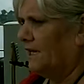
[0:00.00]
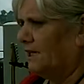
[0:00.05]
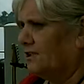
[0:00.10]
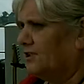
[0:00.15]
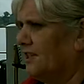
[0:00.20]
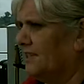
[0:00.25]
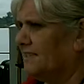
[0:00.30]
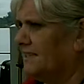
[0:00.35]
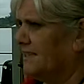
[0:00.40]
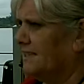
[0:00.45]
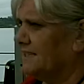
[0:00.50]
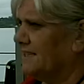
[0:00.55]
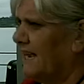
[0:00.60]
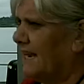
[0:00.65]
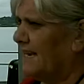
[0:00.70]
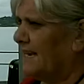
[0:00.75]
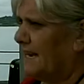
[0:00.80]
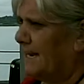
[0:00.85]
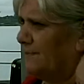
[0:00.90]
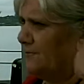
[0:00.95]
just as
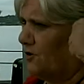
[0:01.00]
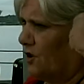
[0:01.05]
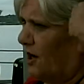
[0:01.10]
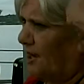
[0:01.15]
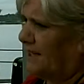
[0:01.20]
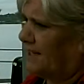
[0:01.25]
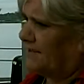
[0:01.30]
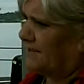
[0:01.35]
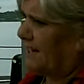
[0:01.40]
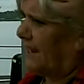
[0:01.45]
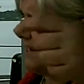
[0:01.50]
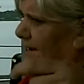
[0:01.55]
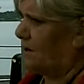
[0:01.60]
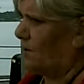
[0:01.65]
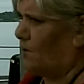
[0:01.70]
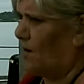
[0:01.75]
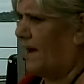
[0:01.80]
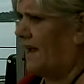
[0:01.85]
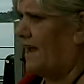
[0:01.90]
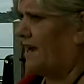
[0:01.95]
they keep trying to take
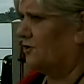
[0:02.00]
away